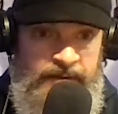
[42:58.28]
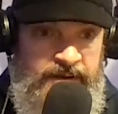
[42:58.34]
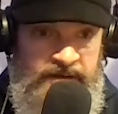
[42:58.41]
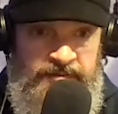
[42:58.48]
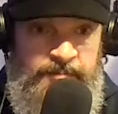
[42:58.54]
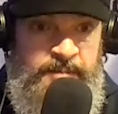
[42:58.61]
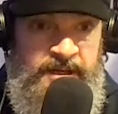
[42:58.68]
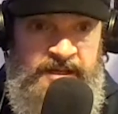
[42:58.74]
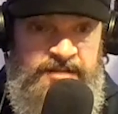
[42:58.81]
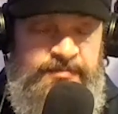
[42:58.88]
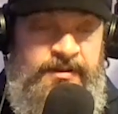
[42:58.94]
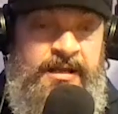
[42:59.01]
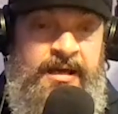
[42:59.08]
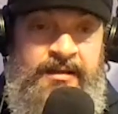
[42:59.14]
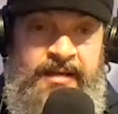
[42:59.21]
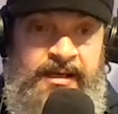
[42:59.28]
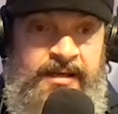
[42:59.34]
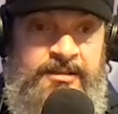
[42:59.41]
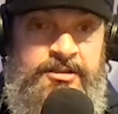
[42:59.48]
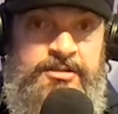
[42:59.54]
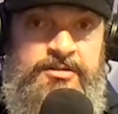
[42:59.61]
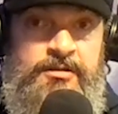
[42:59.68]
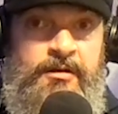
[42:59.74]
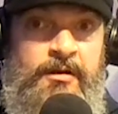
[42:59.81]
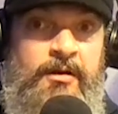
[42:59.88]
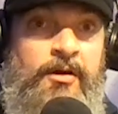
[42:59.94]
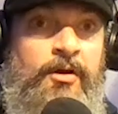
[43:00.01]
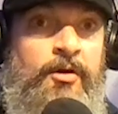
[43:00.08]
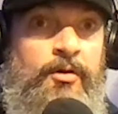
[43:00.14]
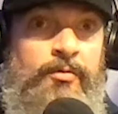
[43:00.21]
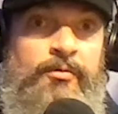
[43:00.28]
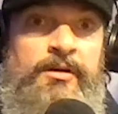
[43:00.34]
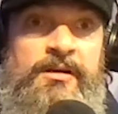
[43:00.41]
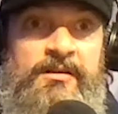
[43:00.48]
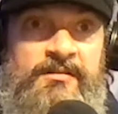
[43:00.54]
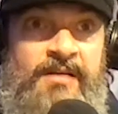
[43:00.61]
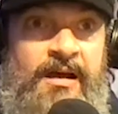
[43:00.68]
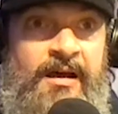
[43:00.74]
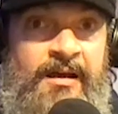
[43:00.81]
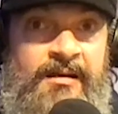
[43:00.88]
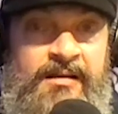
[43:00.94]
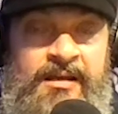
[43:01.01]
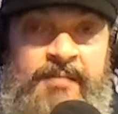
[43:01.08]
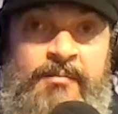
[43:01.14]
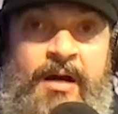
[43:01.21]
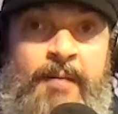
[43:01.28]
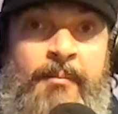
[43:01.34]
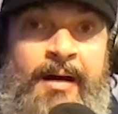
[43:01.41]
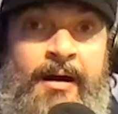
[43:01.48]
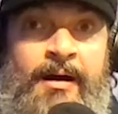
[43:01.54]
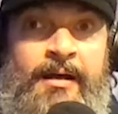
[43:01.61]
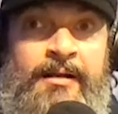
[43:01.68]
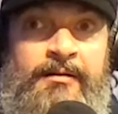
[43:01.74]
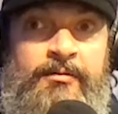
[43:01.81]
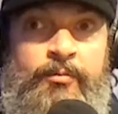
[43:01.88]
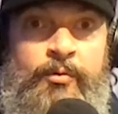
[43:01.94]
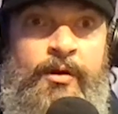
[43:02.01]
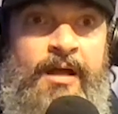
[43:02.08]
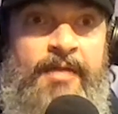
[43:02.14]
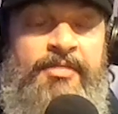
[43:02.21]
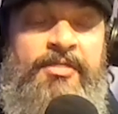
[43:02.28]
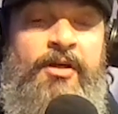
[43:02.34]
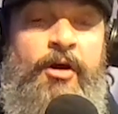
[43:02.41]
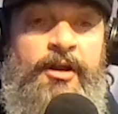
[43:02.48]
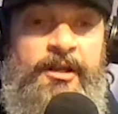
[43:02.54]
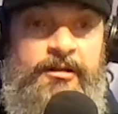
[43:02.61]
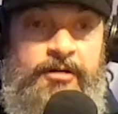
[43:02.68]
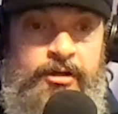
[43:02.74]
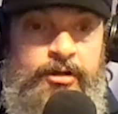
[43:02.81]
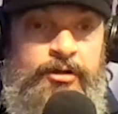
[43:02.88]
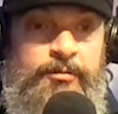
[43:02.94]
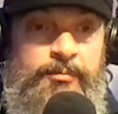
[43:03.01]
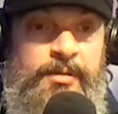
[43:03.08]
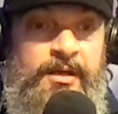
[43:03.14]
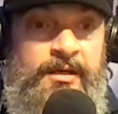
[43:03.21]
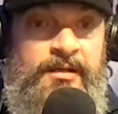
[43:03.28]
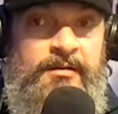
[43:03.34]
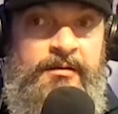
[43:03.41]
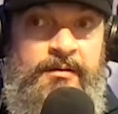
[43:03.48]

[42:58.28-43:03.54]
would have a page for that. Like I just redesigned in my mind what I thought it could be.